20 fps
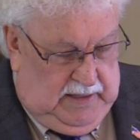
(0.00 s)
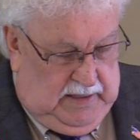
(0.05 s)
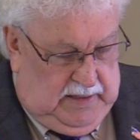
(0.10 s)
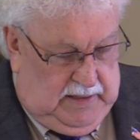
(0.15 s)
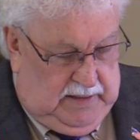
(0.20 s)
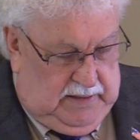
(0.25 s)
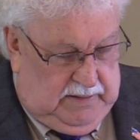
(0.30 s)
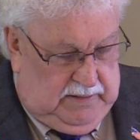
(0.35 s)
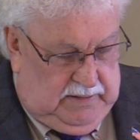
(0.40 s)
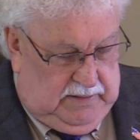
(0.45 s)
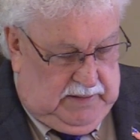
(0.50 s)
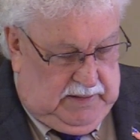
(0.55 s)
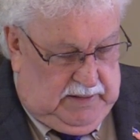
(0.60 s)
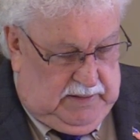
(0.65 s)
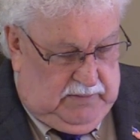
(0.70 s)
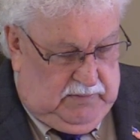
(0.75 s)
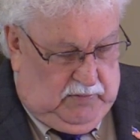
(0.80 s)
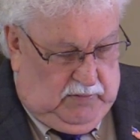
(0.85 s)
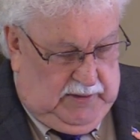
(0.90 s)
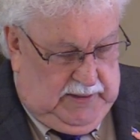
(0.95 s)
uh, uh,
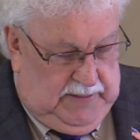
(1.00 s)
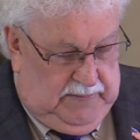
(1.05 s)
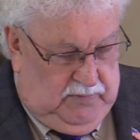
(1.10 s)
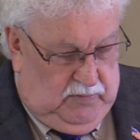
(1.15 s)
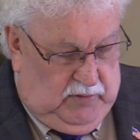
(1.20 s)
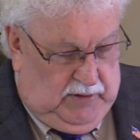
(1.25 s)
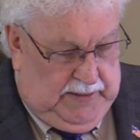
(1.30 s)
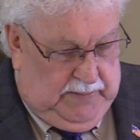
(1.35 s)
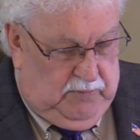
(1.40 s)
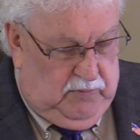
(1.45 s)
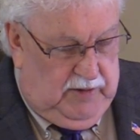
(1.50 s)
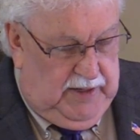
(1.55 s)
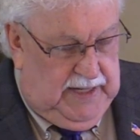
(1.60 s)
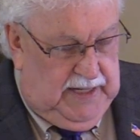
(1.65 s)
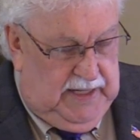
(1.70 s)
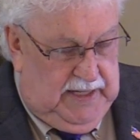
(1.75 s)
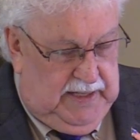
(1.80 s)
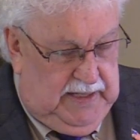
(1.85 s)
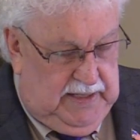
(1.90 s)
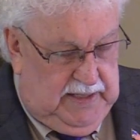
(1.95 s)
what, I'm, what I'm
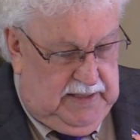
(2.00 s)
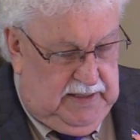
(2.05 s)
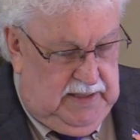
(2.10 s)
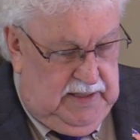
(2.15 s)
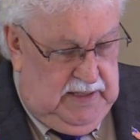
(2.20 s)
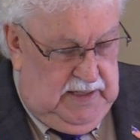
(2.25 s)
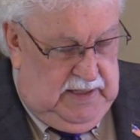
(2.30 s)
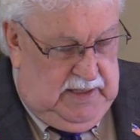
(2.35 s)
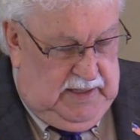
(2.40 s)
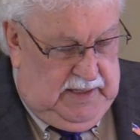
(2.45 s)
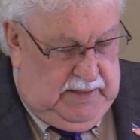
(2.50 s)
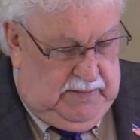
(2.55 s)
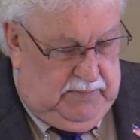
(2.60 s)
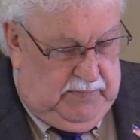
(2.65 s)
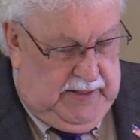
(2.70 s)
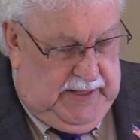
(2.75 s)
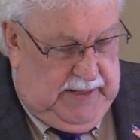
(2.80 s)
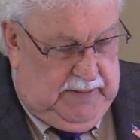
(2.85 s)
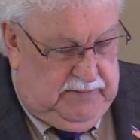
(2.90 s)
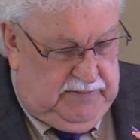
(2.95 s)
reading and, and
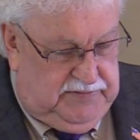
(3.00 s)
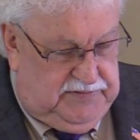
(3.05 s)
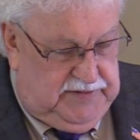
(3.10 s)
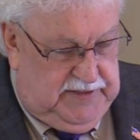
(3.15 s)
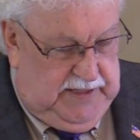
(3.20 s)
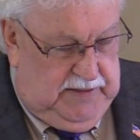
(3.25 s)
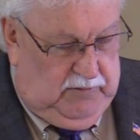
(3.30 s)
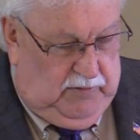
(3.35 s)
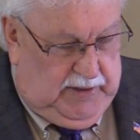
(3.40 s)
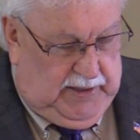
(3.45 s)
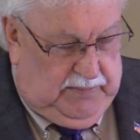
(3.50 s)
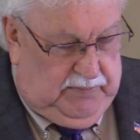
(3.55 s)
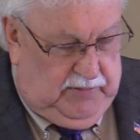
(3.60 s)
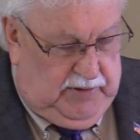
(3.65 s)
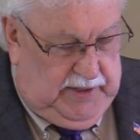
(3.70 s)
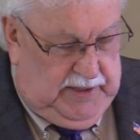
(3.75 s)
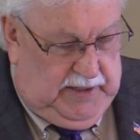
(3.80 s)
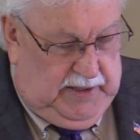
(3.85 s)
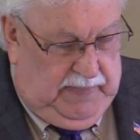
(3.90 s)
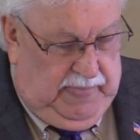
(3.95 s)
be able to see what I'm
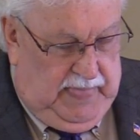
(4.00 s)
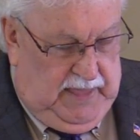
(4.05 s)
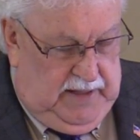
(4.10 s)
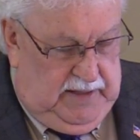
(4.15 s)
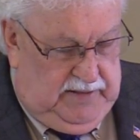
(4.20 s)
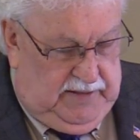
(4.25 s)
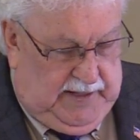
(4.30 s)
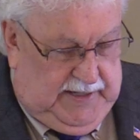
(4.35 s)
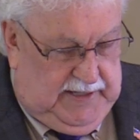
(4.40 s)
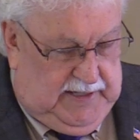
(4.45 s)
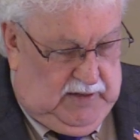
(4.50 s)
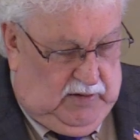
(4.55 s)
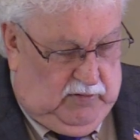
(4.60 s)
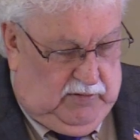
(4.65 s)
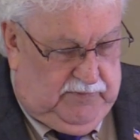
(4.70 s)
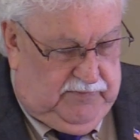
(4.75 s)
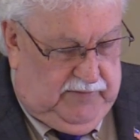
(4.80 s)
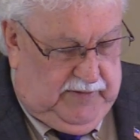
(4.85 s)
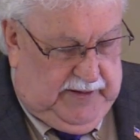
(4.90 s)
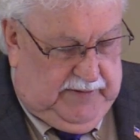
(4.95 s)
reading. Thank you,
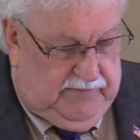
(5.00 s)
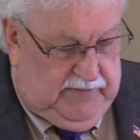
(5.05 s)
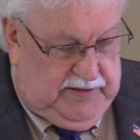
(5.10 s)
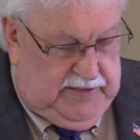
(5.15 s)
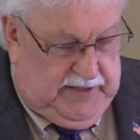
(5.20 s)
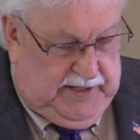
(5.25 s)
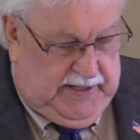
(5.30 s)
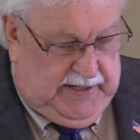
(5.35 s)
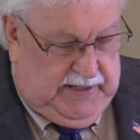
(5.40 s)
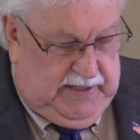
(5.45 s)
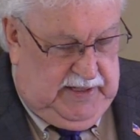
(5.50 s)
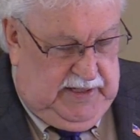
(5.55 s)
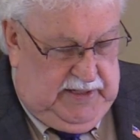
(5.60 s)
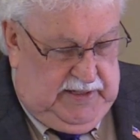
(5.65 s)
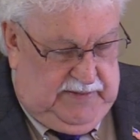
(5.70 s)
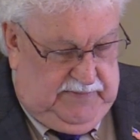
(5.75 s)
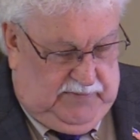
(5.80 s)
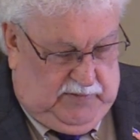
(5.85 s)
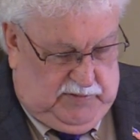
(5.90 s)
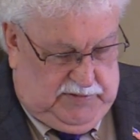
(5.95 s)
Lord, for everything.
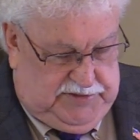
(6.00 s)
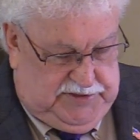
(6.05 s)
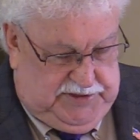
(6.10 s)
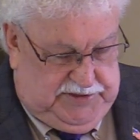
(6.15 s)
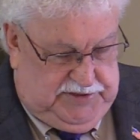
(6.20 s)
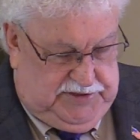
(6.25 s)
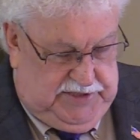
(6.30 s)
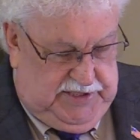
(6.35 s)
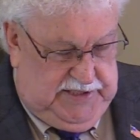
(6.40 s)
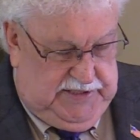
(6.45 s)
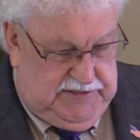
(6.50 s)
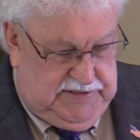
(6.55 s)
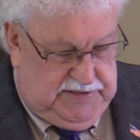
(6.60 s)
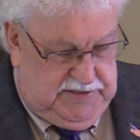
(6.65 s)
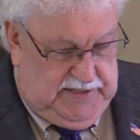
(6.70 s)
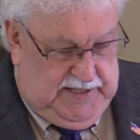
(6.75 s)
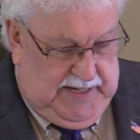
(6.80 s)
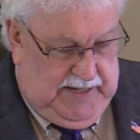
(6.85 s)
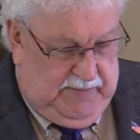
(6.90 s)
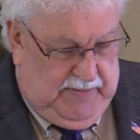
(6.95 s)
For it's in
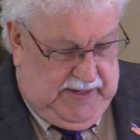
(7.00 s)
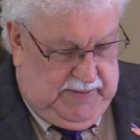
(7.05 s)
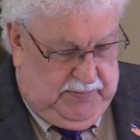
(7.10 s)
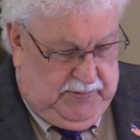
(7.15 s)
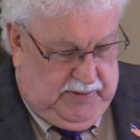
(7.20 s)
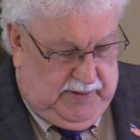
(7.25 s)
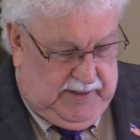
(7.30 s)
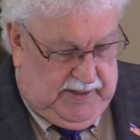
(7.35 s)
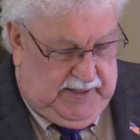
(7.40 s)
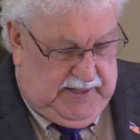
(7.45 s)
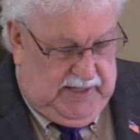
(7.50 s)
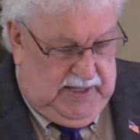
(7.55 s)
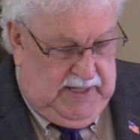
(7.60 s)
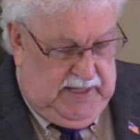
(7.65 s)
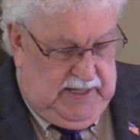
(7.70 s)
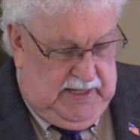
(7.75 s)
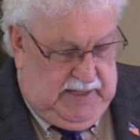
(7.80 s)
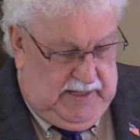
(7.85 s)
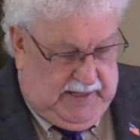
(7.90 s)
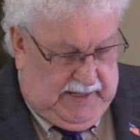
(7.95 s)
Jesus' name I pray.
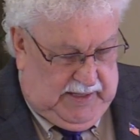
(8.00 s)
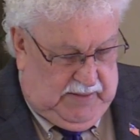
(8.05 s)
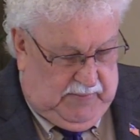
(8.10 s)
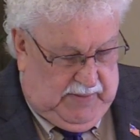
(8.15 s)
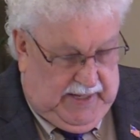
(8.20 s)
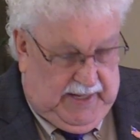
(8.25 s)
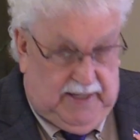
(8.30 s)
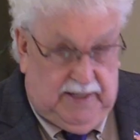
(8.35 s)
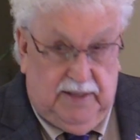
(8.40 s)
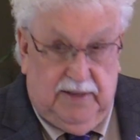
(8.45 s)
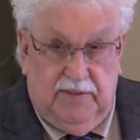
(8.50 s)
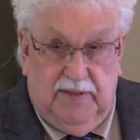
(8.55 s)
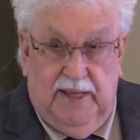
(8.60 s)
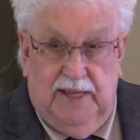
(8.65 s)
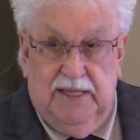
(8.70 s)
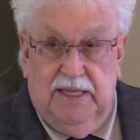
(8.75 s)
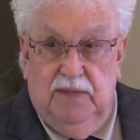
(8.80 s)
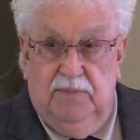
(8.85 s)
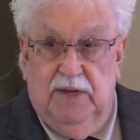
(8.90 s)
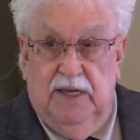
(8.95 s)
Amen.
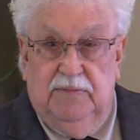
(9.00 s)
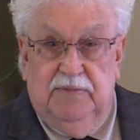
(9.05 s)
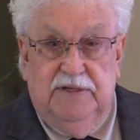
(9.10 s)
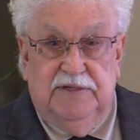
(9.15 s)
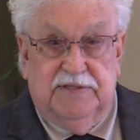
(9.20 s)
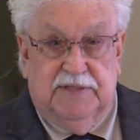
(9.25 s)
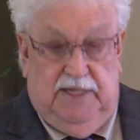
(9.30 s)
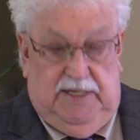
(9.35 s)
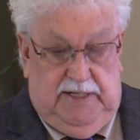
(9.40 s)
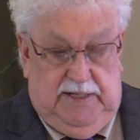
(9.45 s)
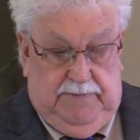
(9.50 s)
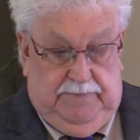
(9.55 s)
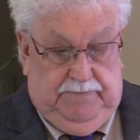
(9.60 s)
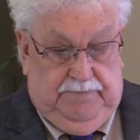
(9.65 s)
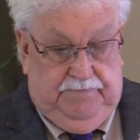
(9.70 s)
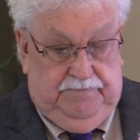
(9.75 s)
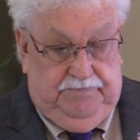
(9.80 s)
Thank you. you may be seated.